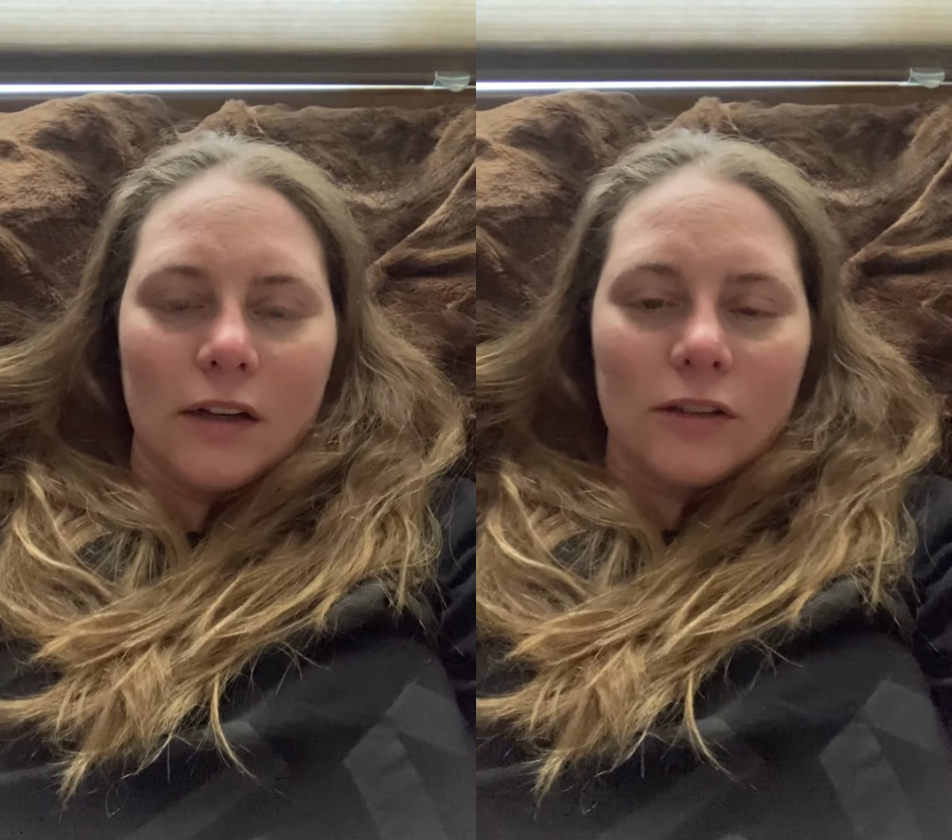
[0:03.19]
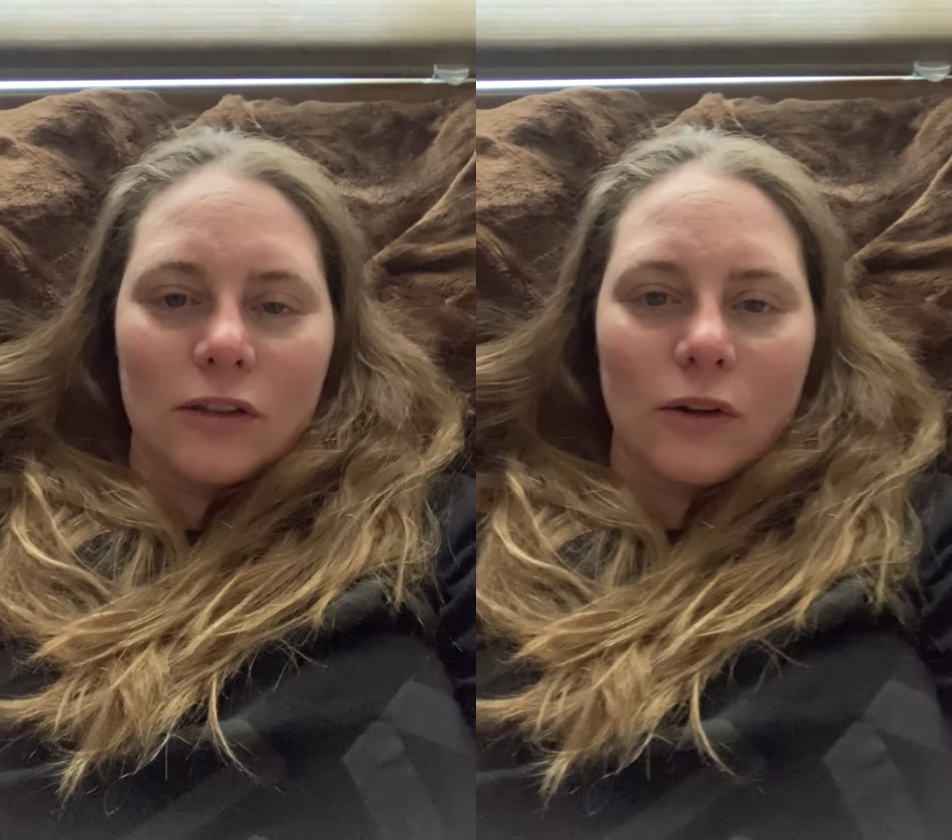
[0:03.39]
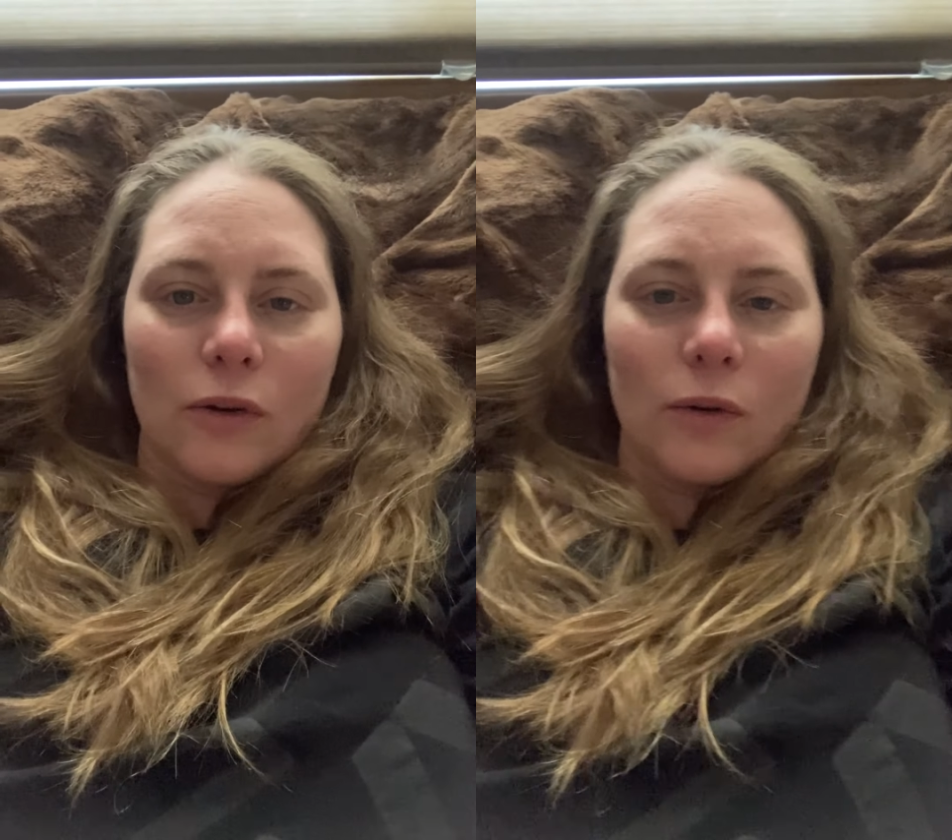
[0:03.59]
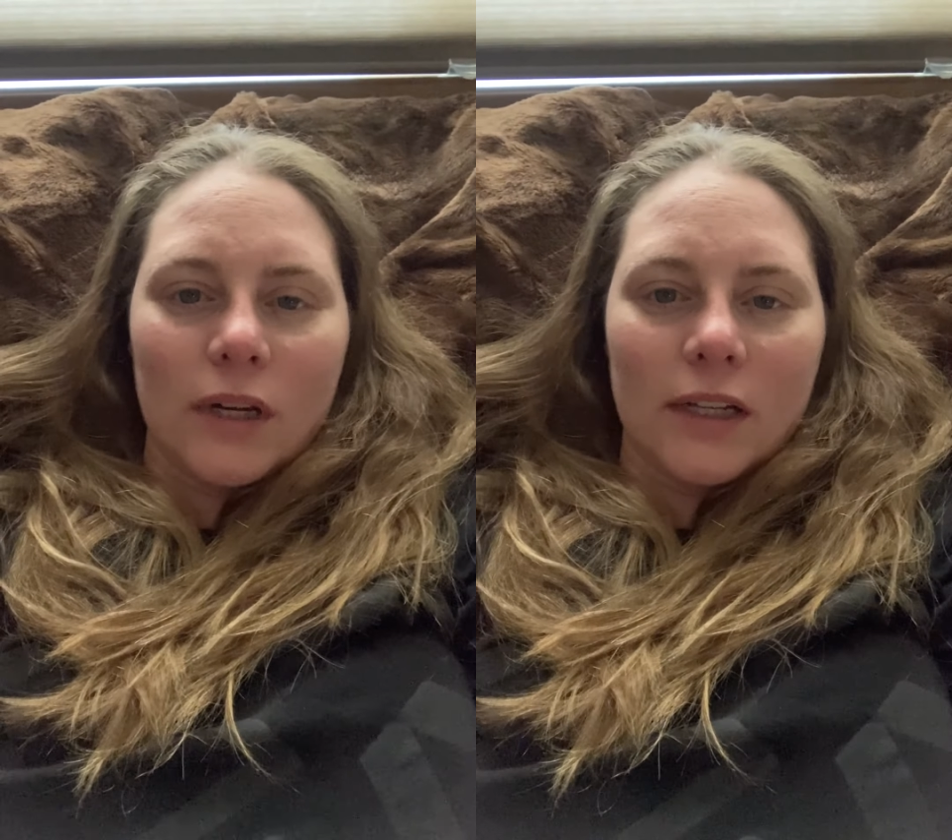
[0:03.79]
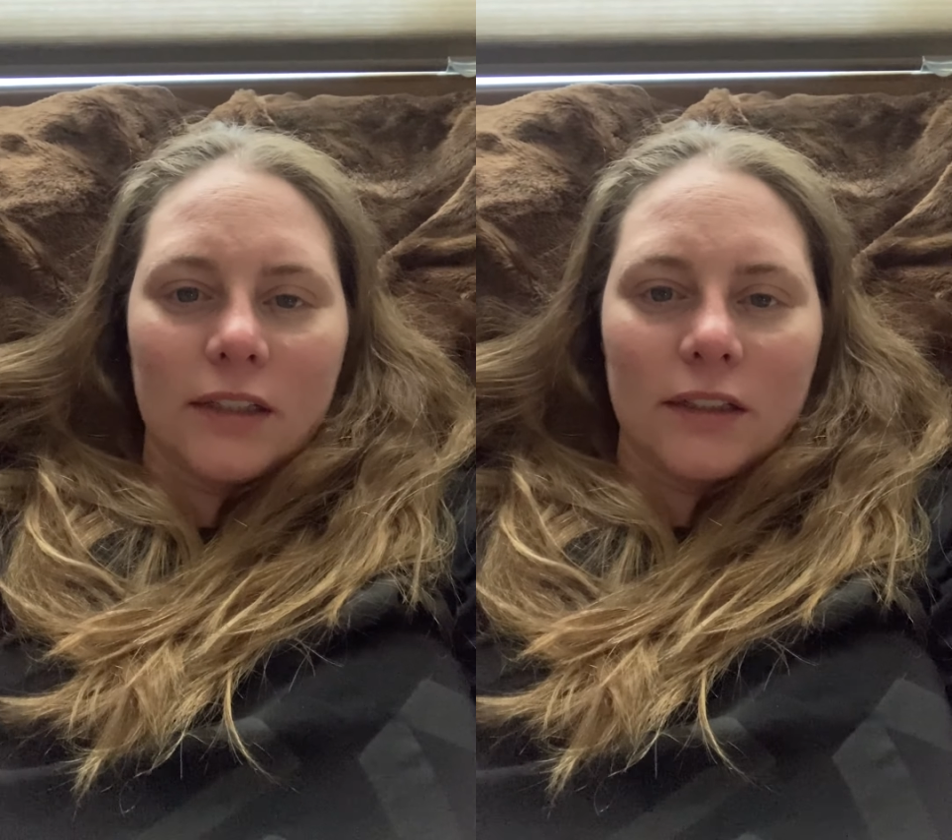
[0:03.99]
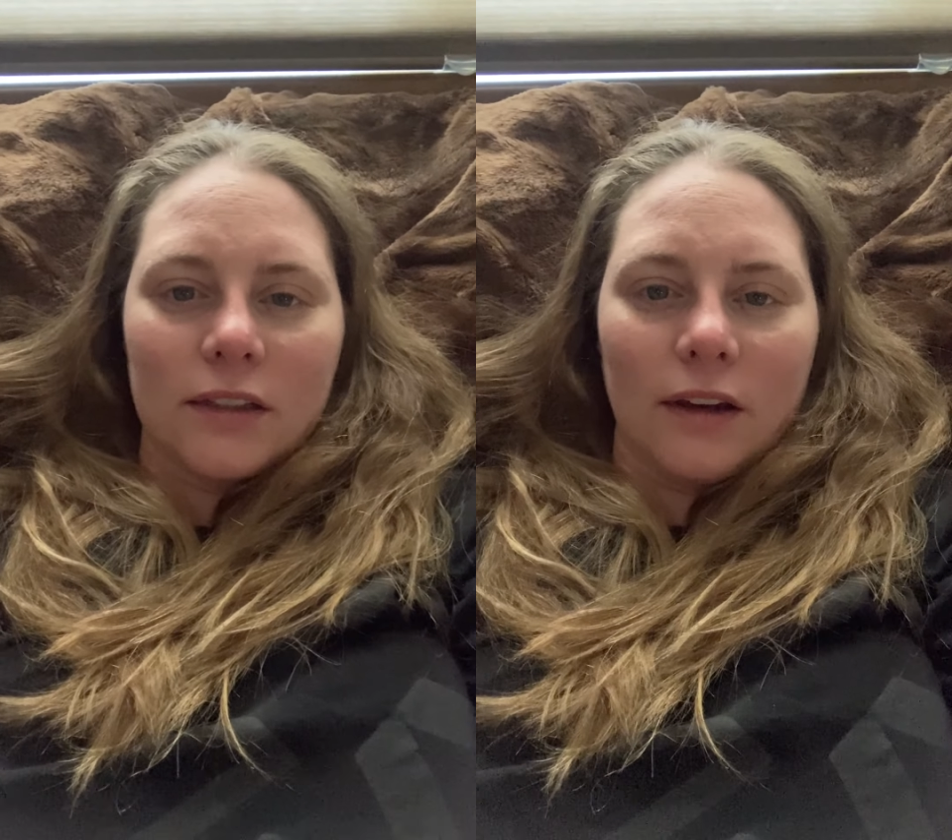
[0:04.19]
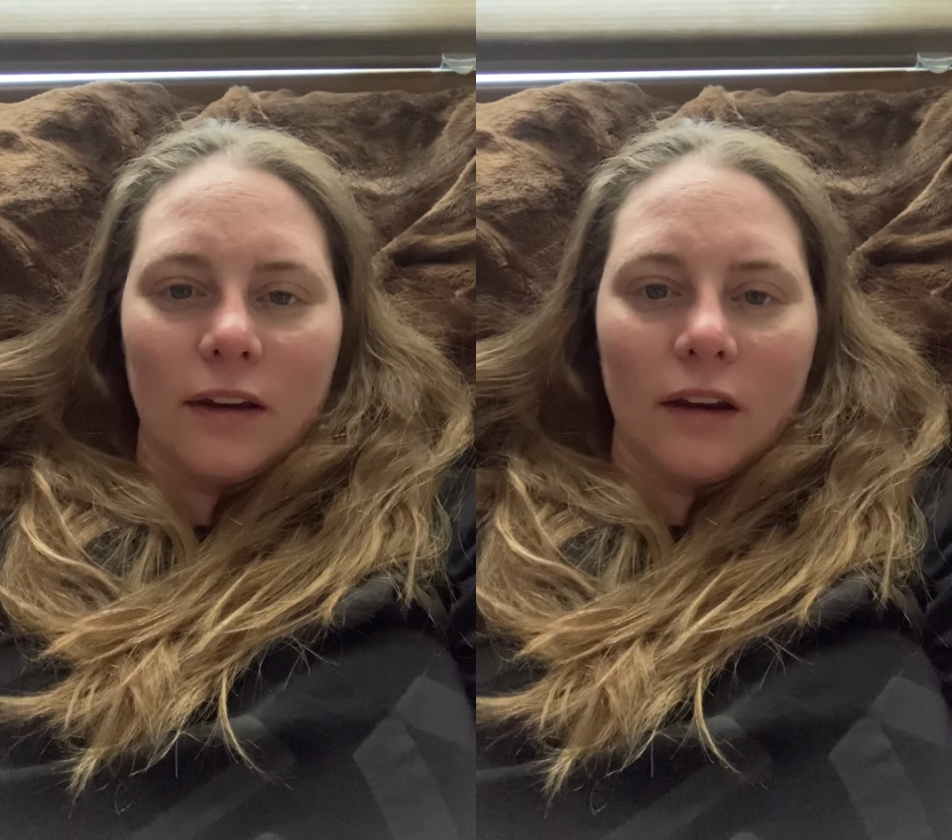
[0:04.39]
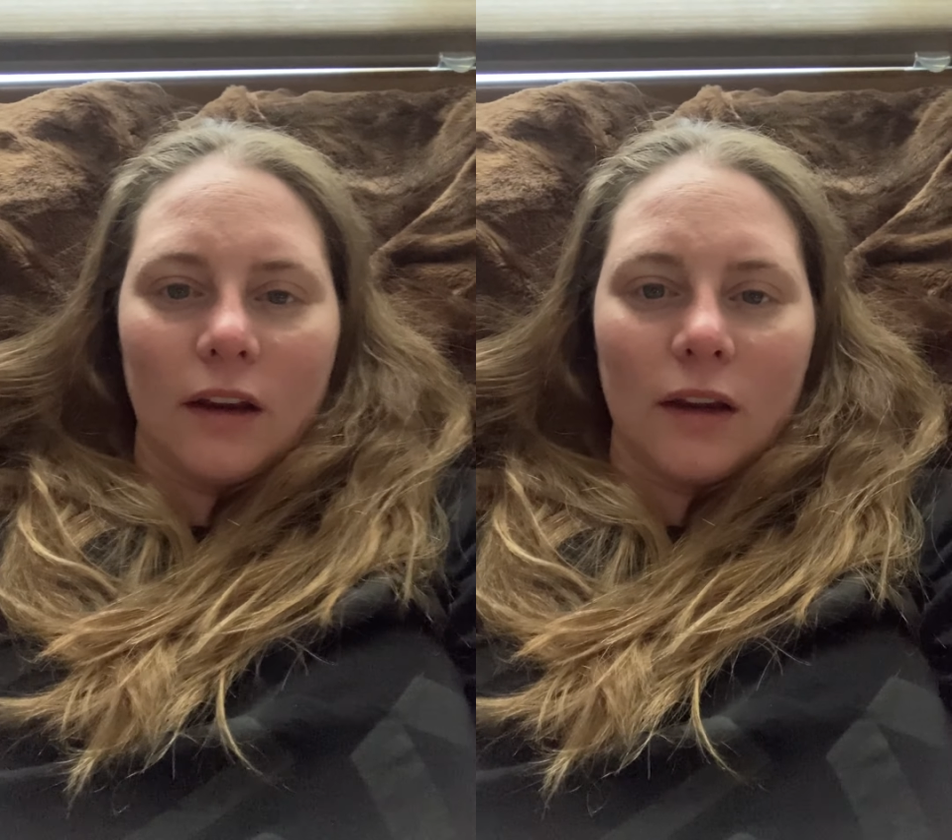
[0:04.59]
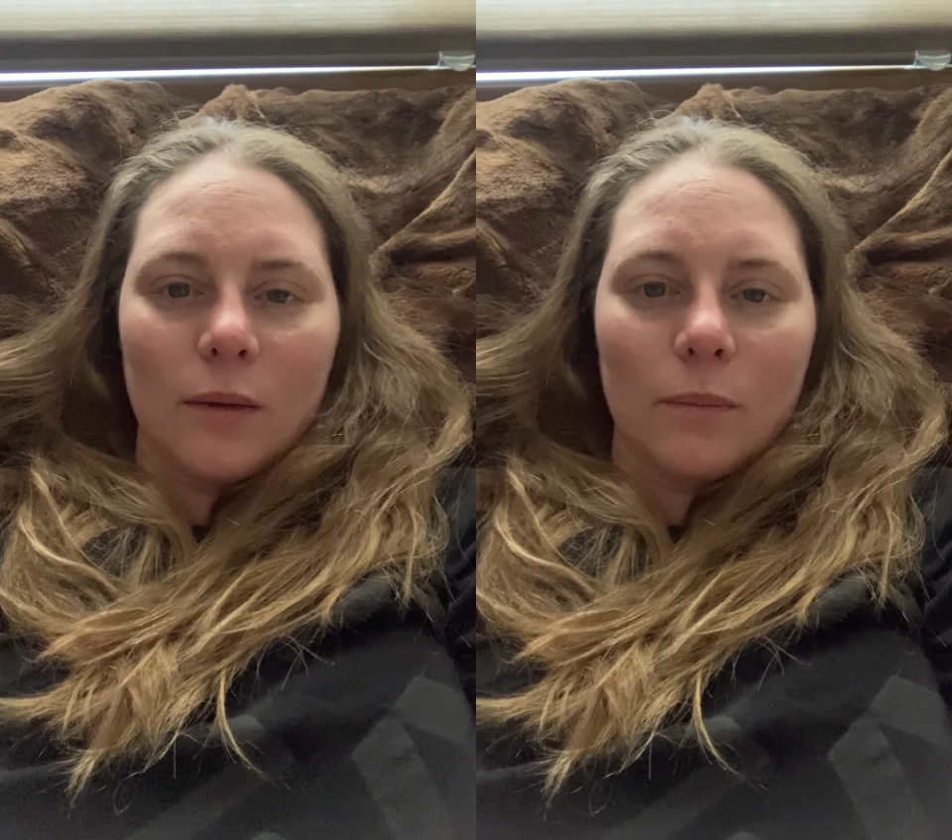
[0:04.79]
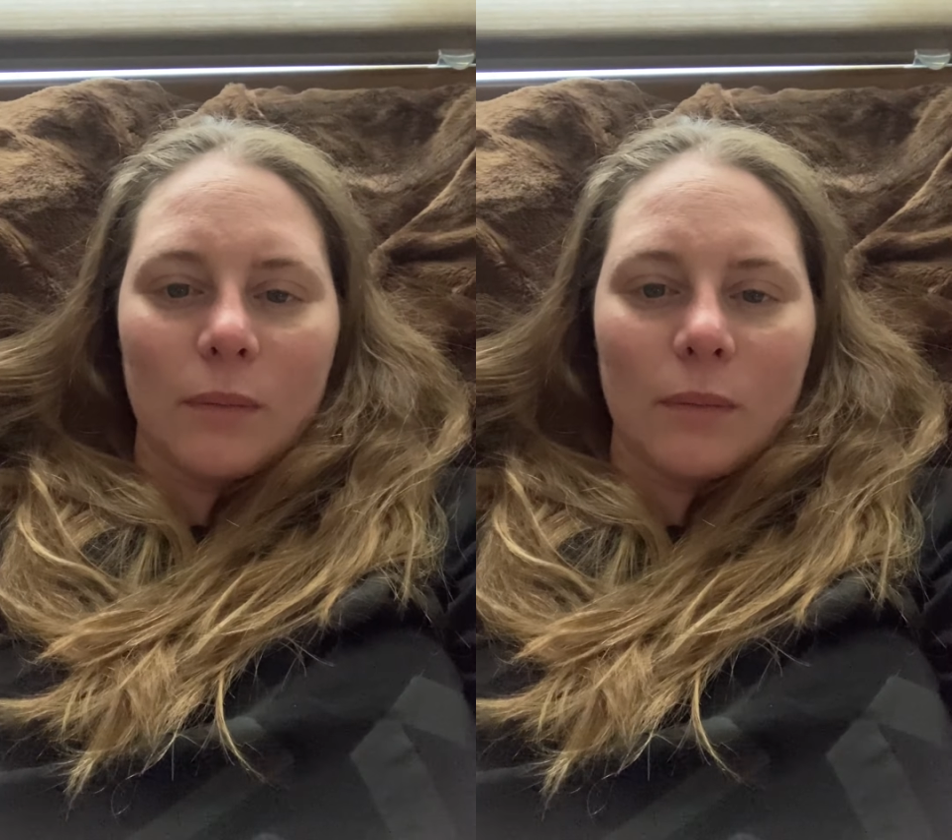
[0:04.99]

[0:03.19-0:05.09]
So it's Sunday.